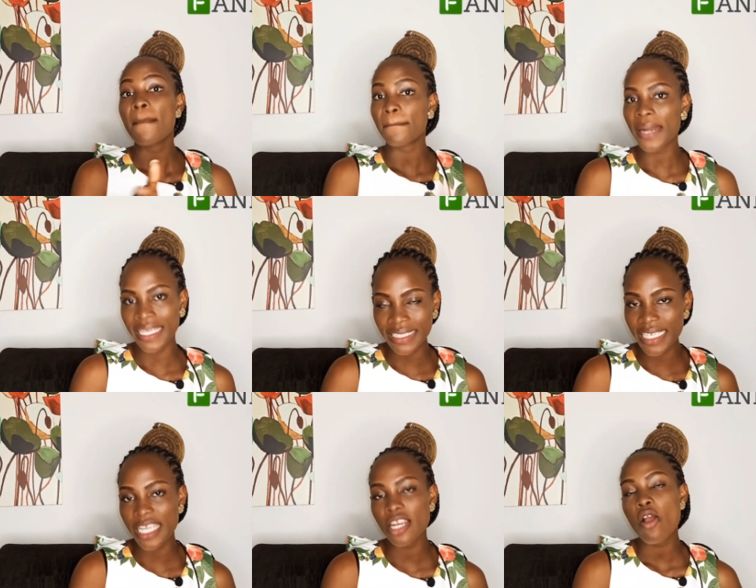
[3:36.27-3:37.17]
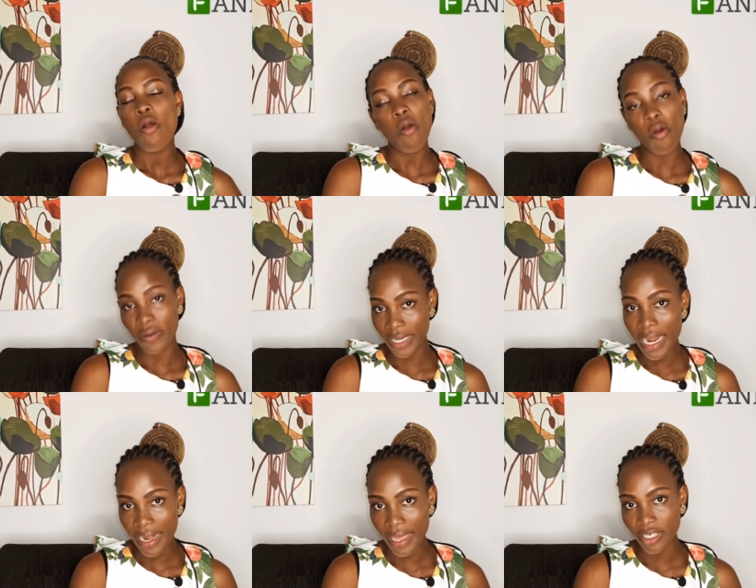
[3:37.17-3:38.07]
plantain on that
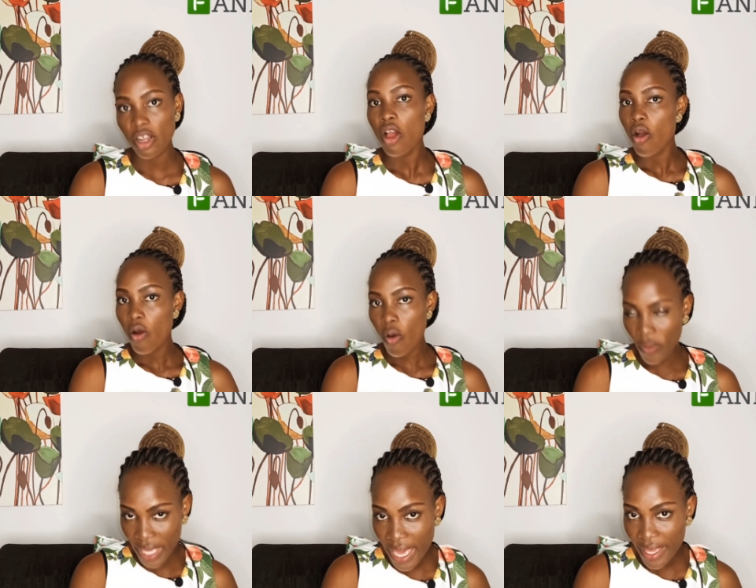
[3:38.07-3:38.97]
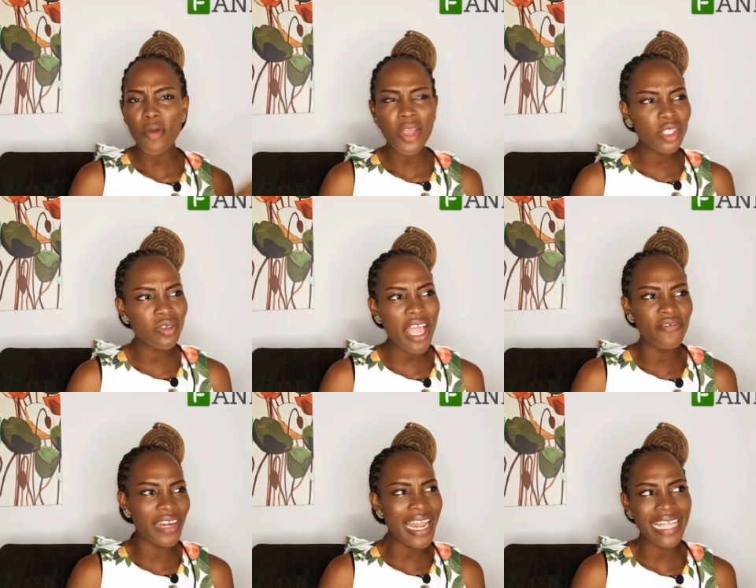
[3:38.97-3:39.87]
land. Okay, we also have
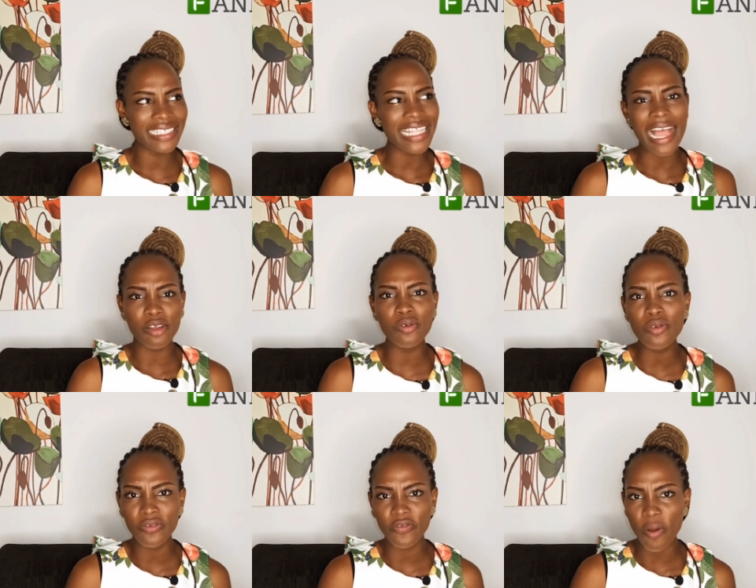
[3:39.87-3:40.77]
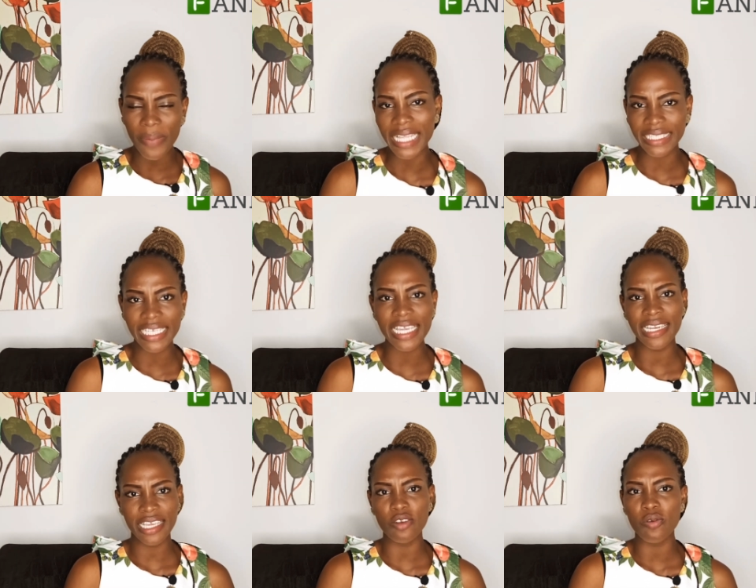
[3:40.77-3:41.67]
lands that are good for plantain
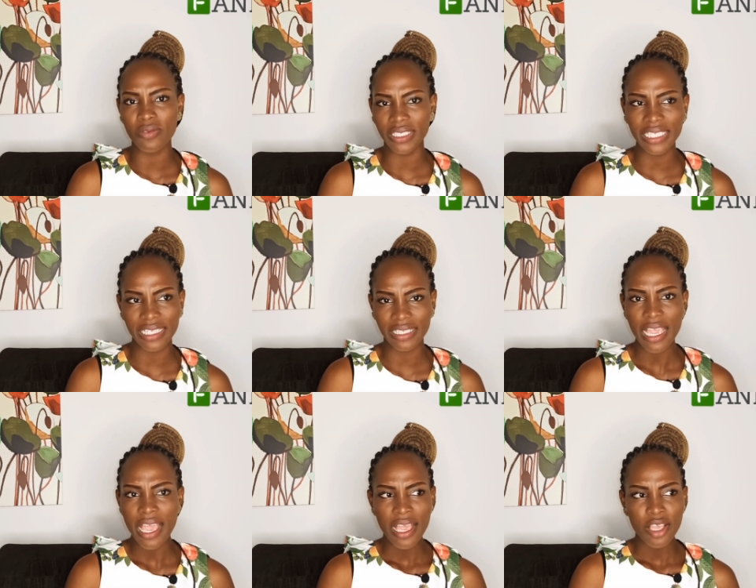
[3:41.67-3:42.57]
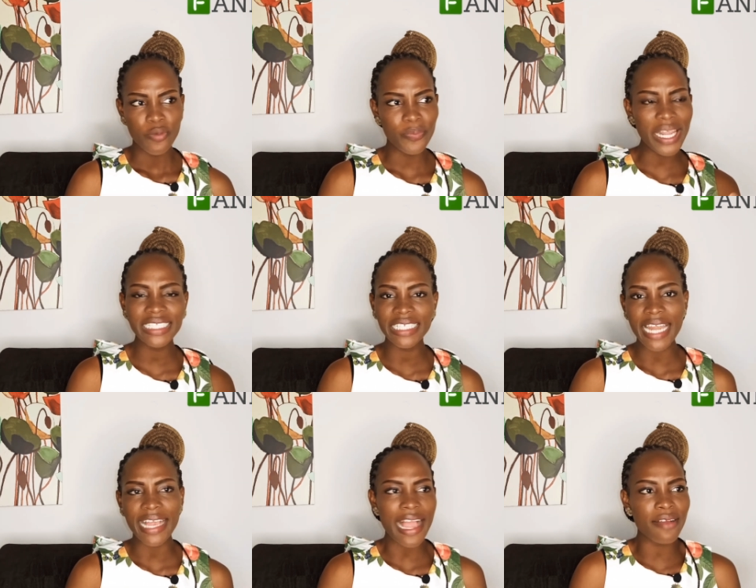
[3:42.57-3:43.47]
in Ogun State. Places
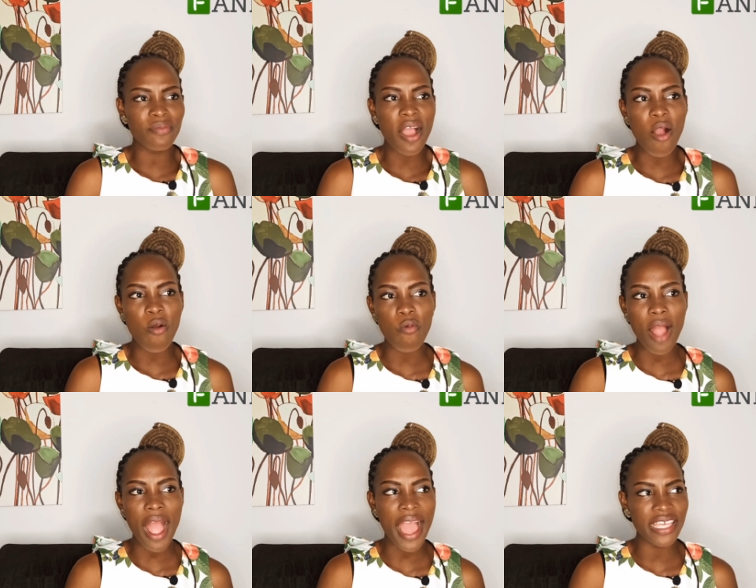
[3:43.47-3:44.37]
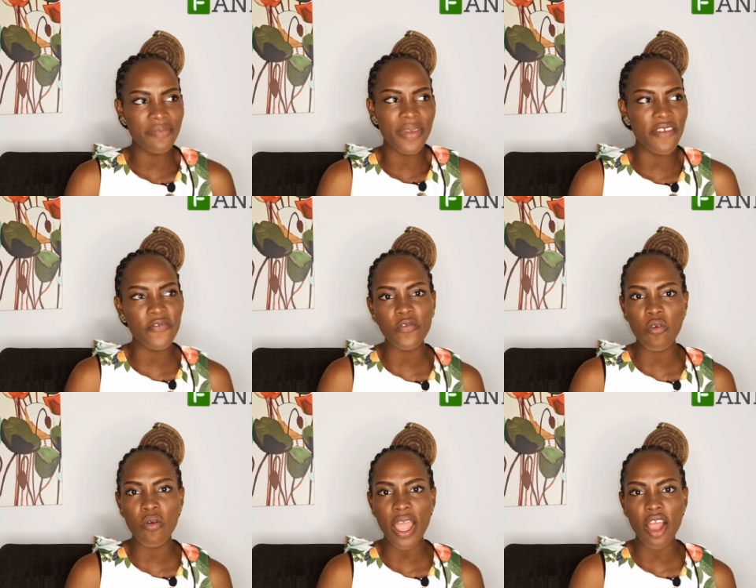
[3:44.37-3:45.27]
like Agbawa,
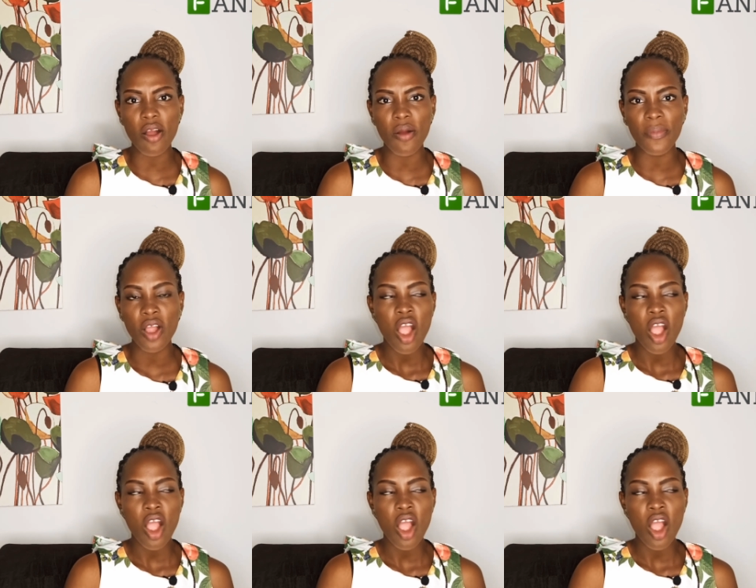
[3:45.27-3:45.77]
Ibefun,